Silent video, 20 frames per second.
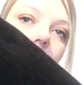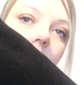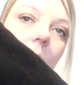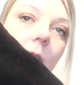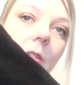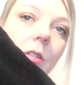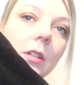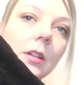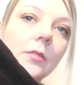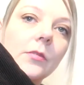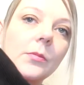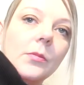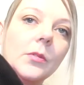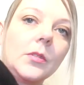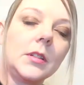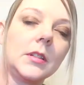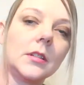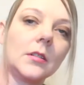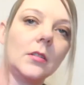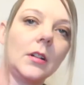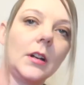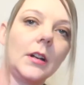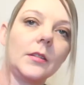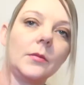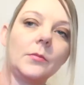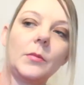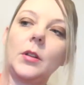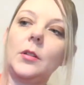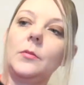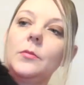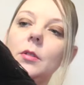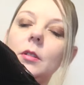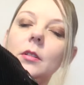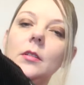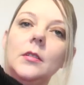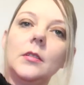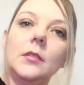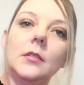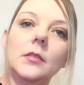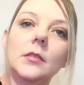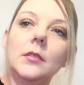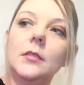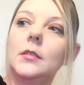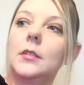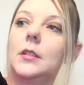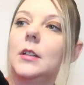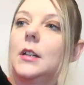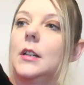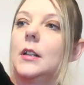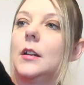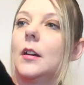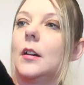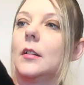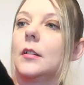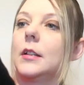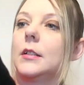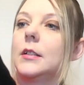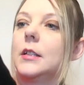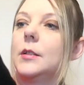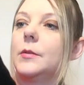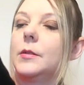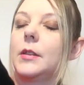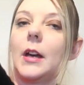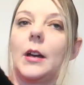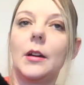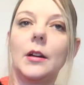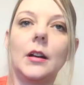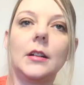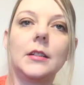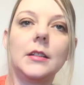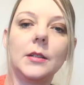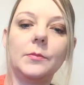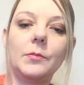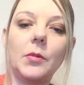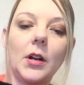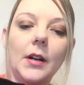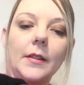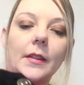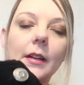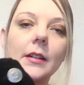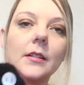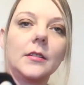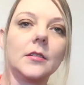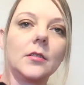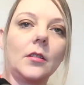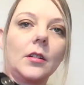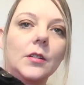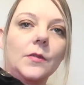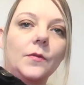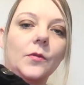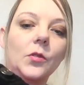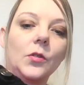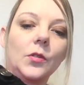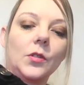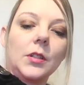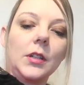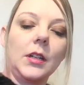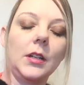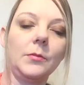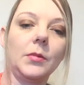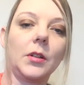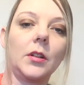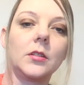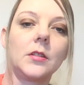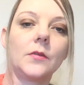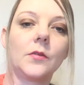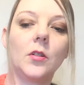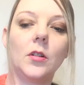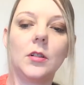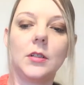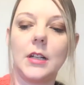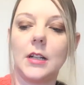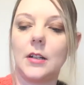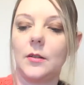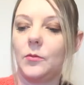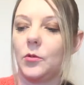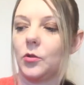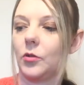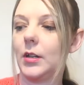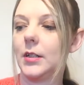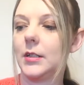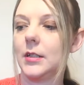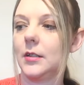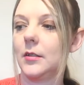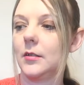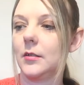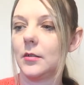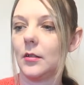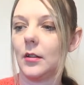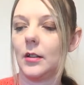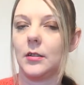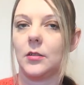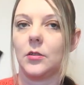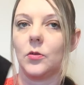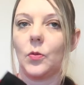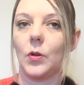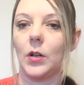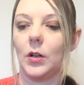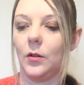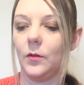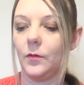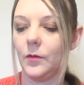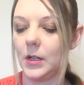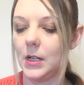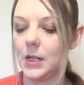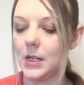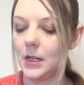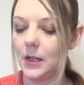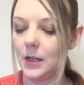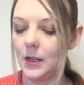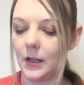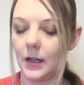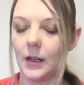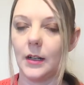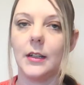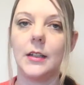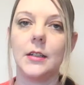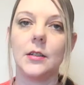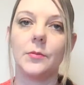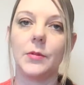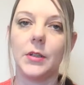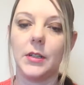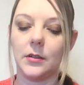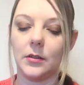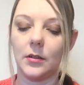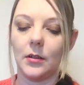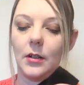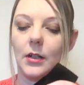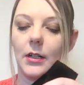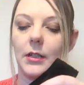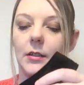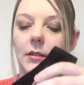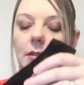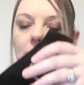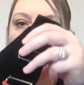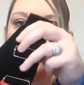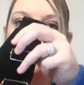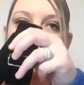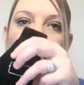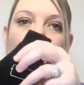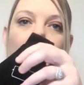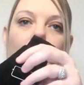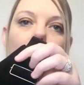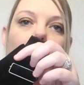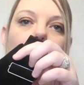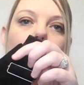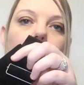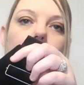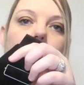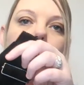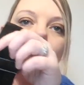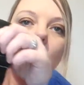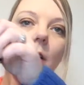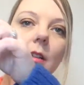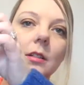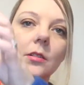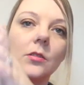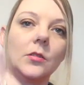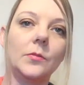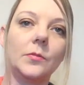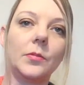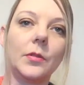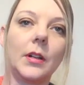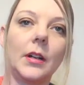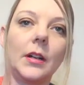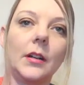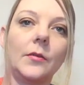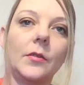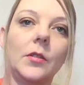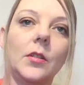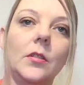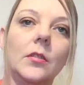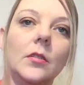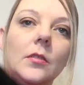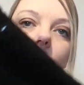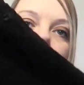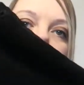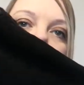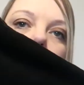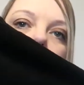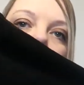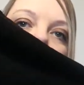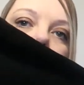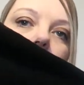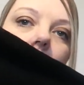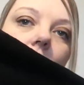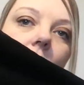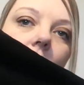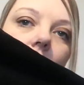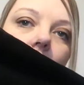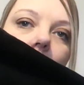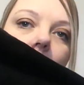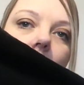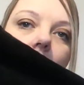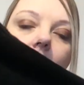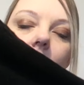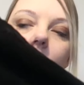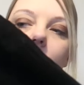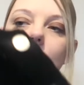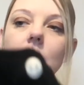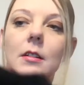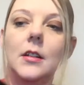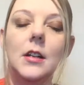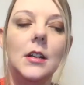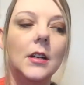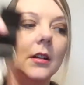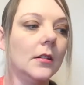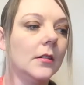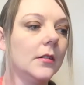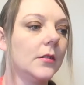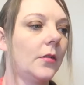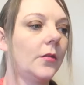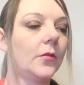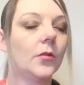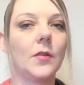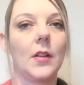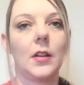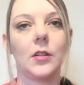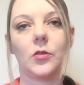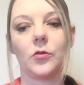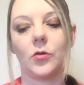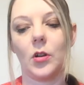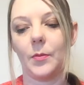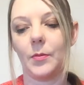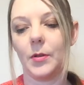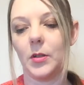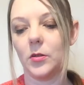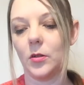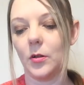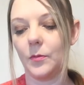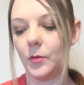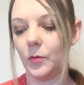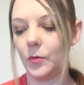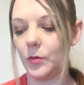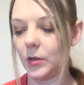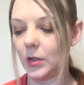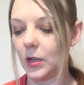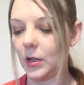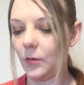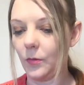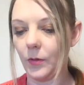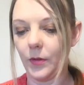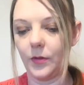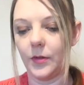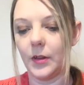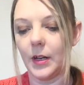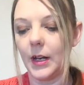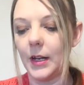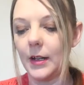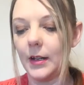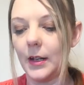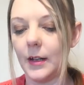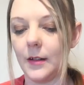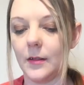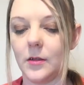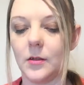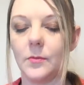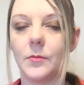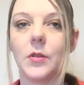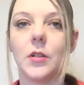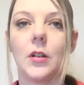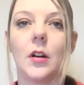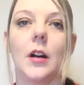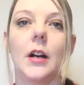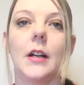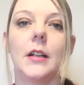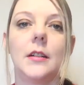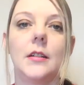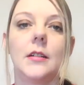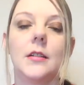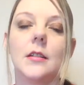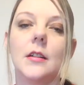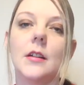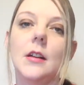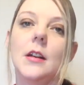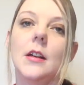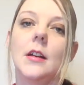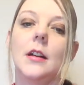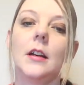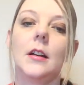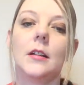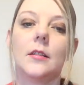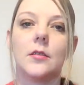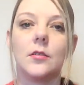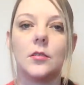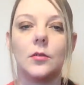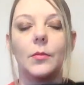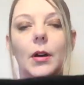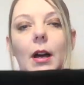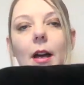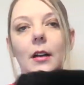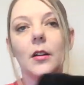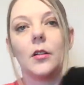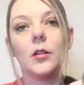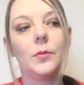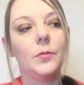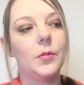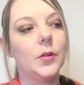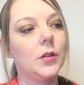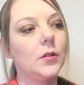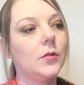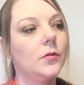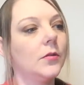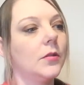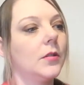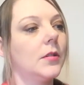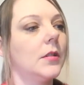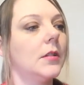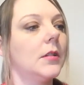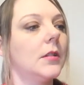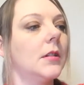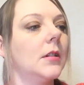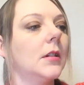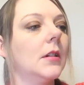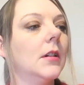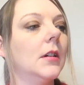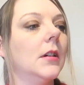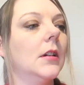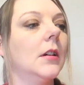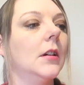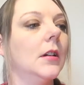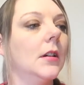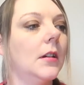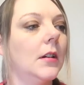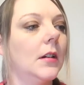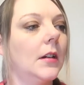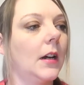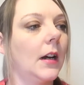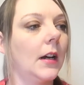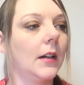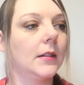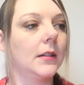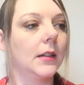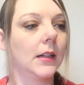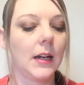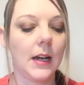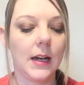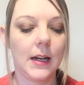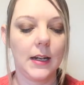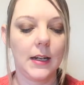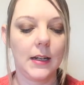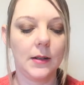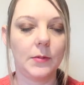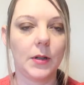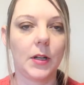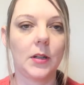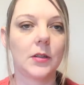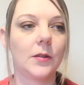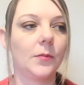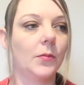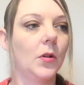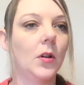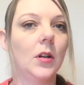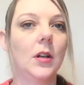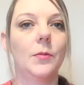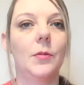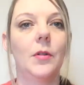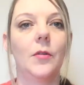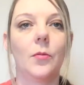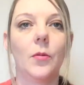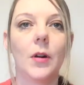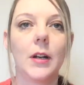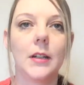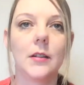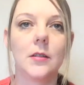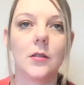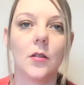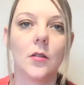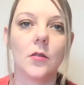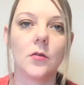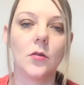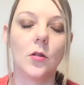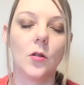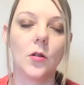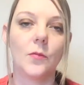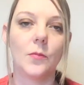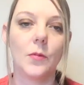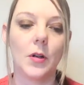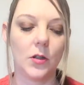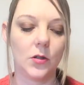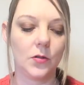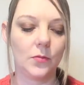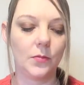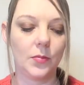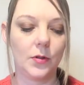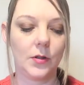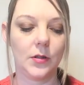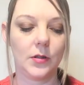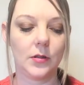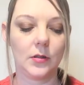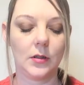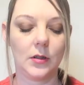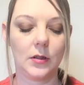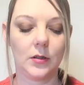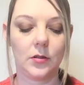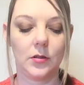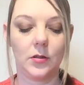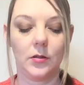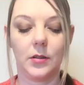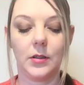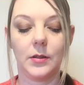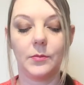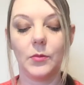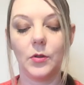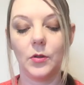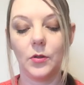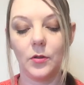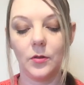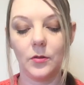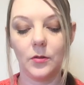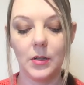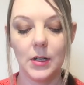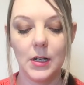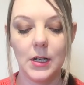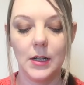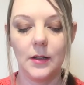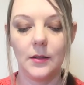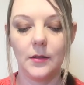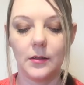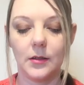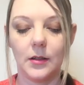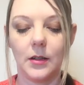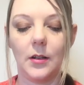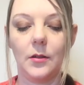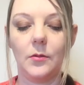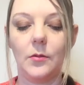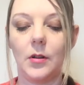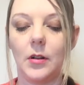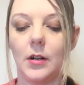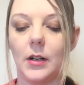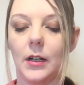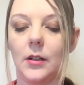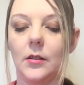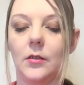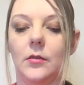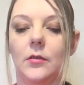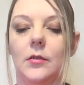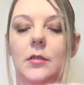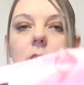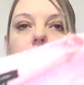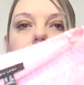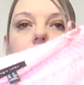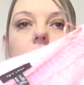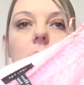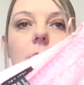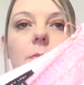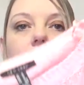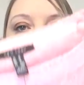which everybody's got at the moment. And I did buy that in a size 14 because I've got a denim dress in a size 12 and it is a bit tight, so I've sized up and I've gone for a 14. So I thought that stripy top would go with that and some tights and some ankle boots. And again, because I put a little bit of weight on, all of my jumpers are too small, so I got this